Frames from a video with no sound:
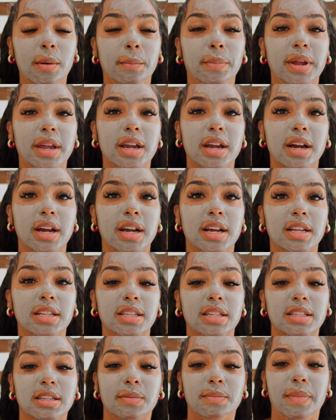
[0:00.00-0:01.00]

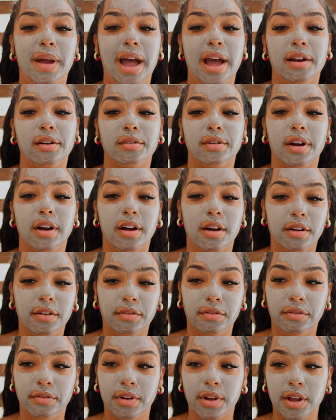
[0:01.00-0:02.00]
because it's a matter
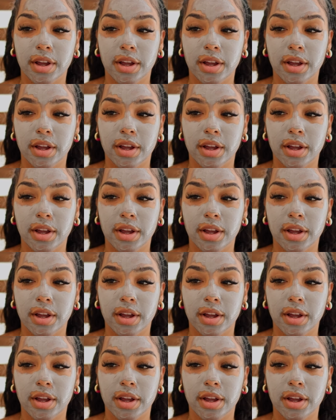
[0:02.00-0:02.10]
of